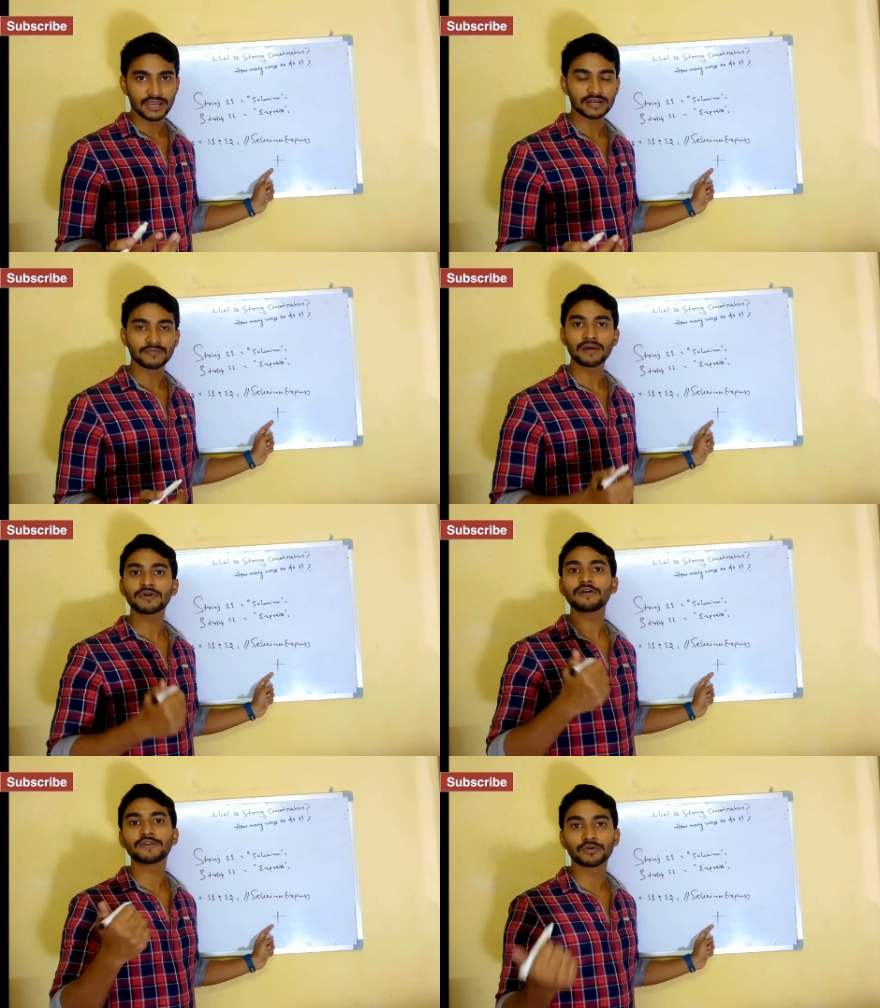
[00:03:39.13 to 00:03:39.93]
It may
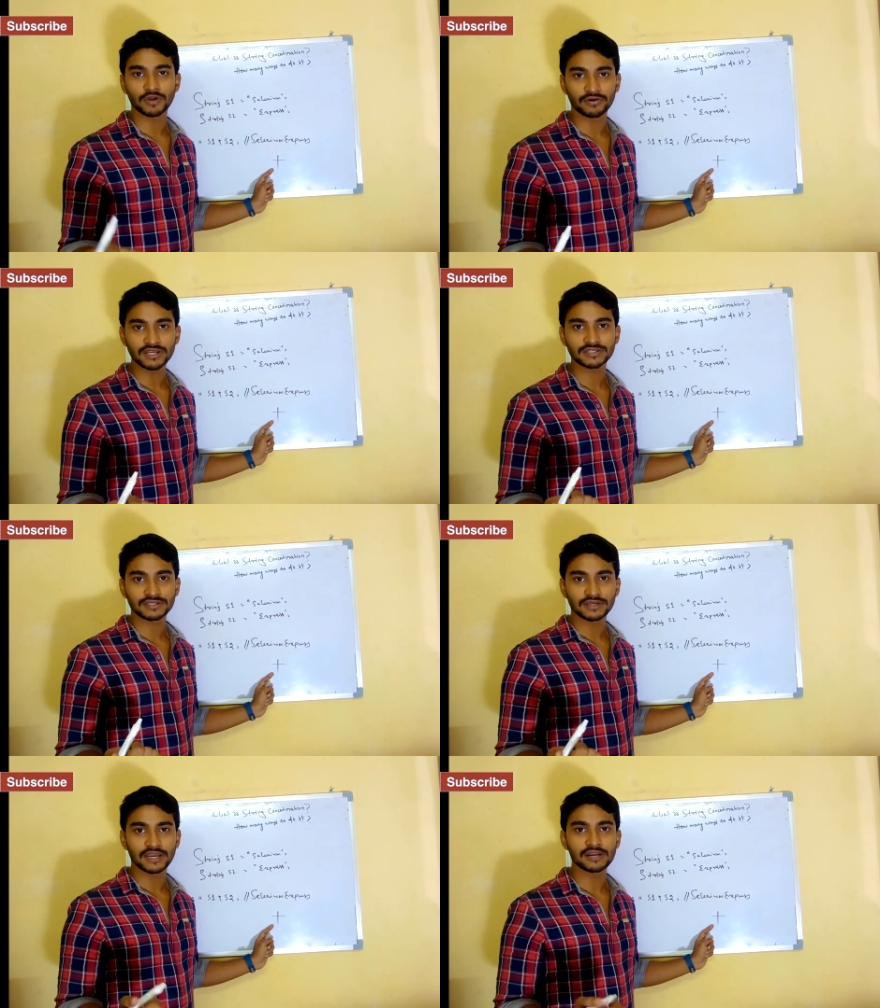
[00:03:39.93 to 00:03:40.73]
be of
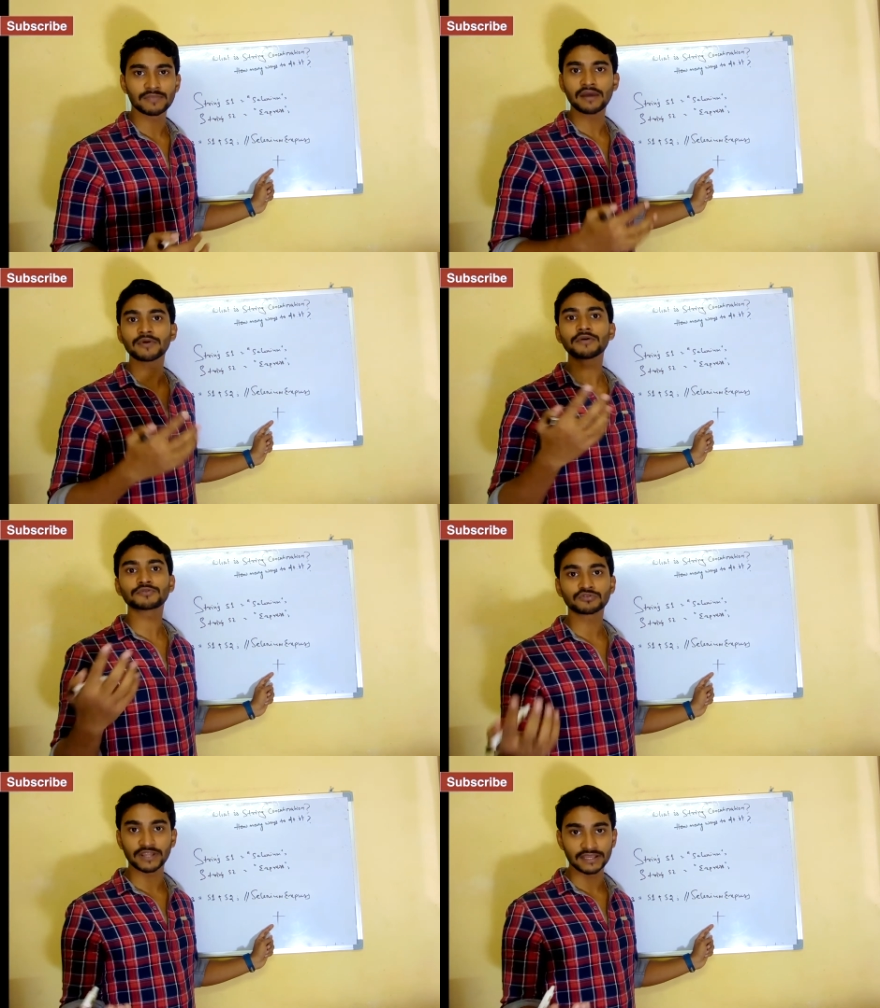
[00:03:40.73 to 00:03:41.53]
numerics, it may be
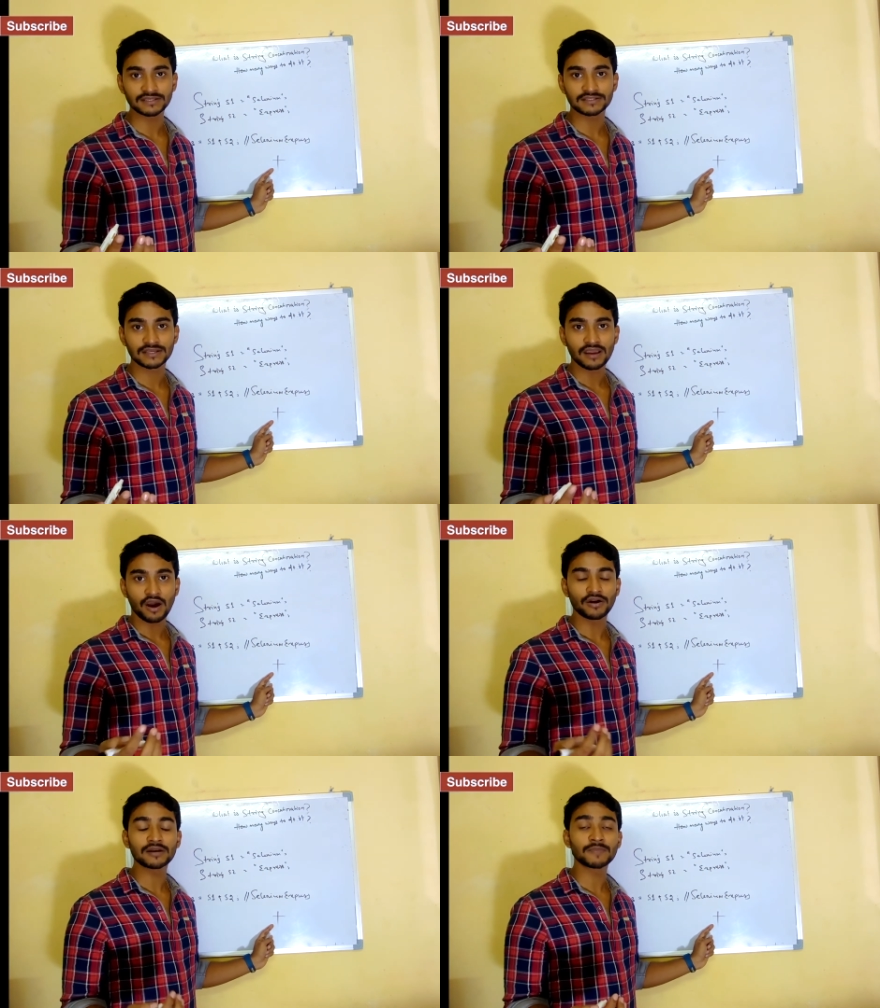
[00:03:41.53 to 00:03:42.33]
of strings,
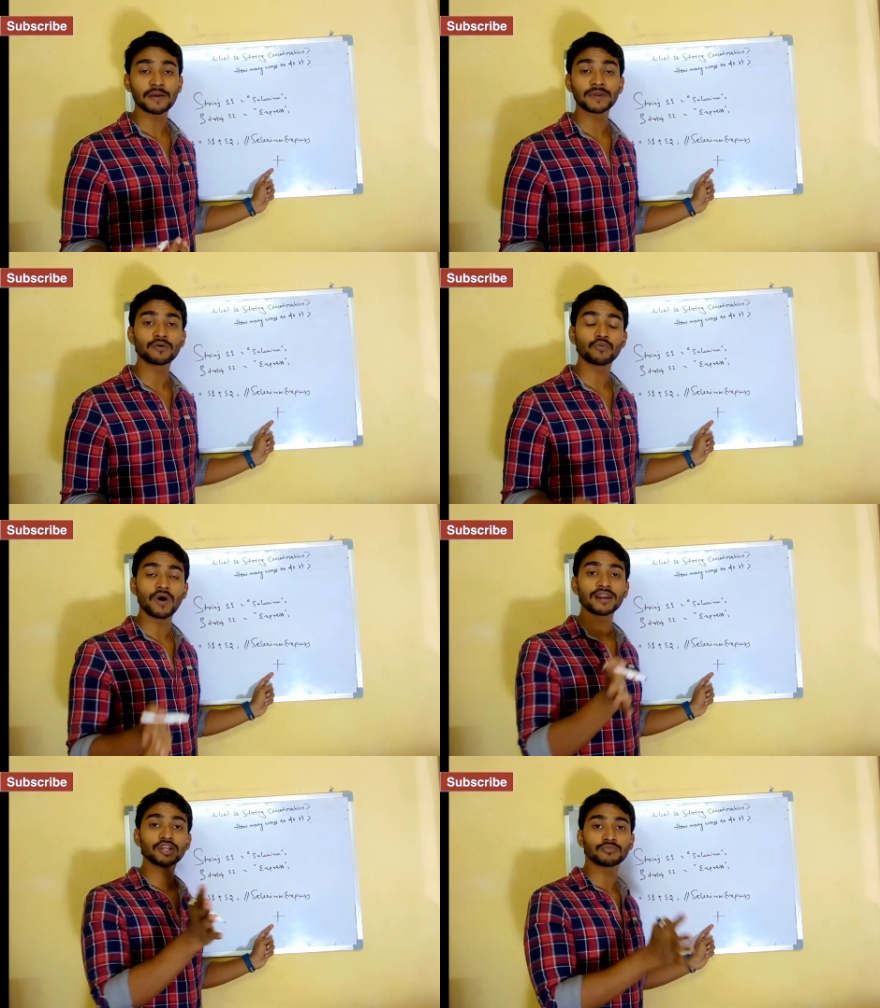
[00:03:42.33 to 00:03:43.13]
or it may be
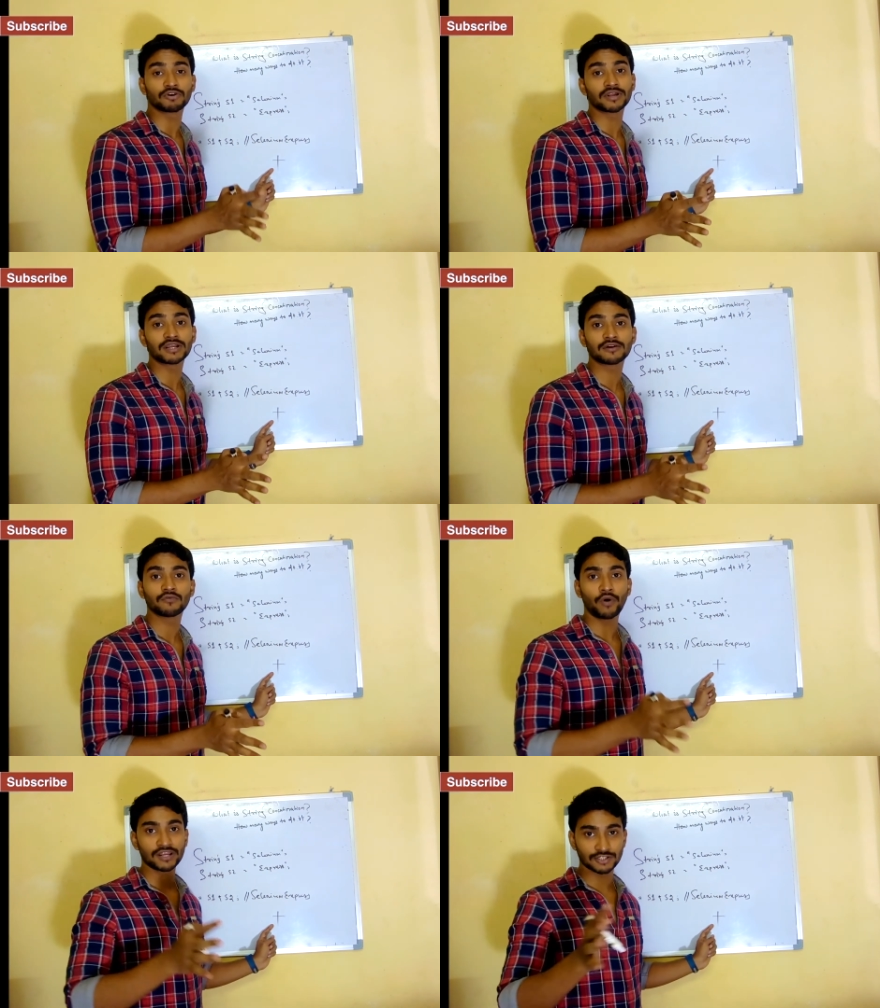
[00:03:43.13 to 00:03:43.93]
one numeric,
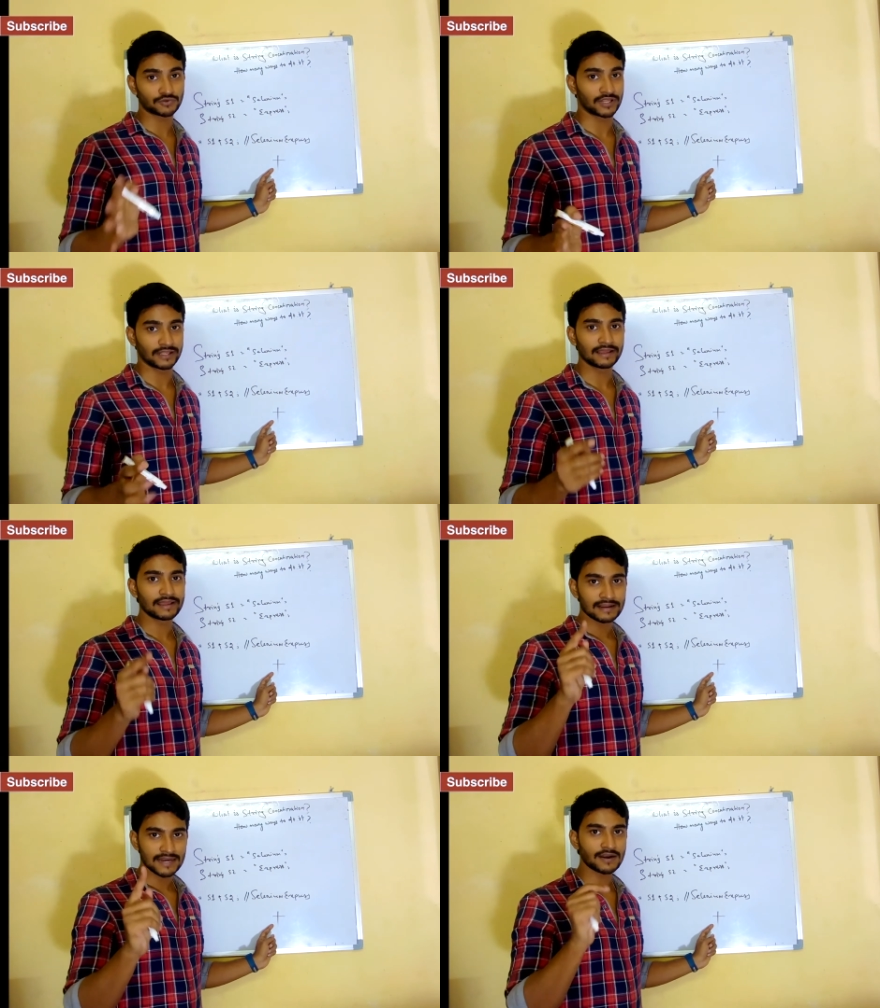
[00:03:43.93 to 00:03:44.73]
one string.
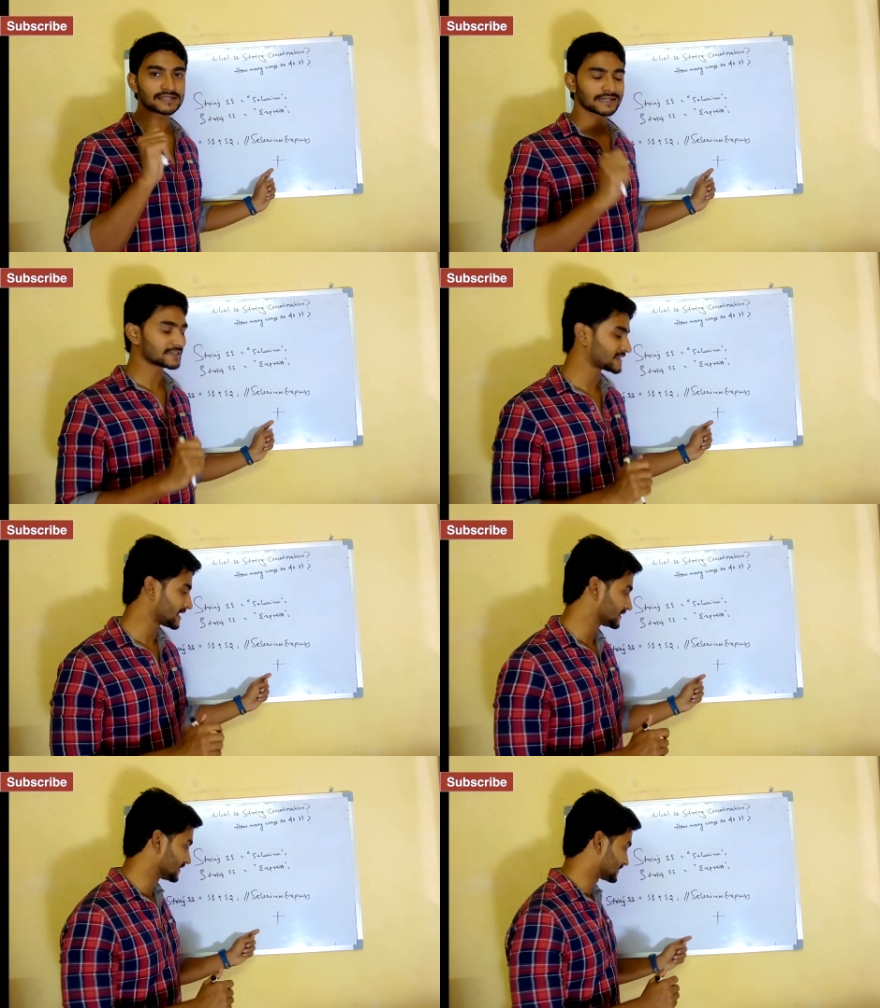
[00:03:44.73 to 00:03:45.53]
Now let's
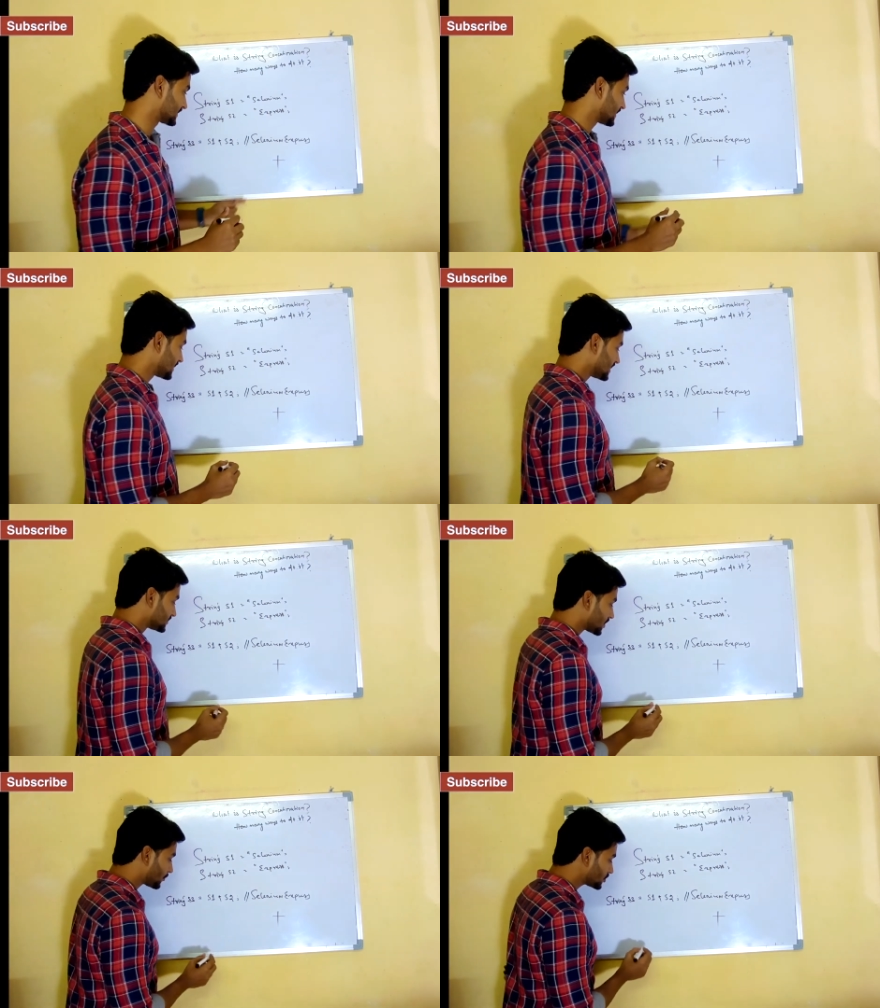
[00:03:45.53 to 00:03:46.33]
understand this.
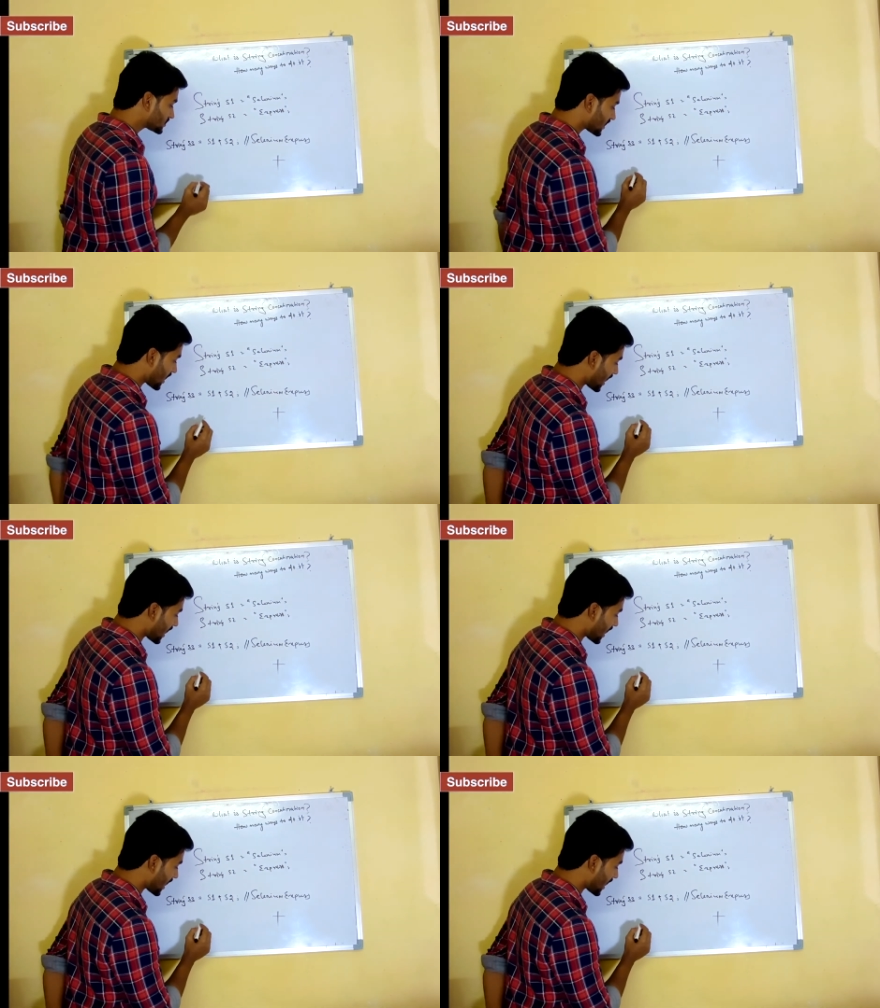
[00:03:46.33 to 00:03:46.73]
Suppose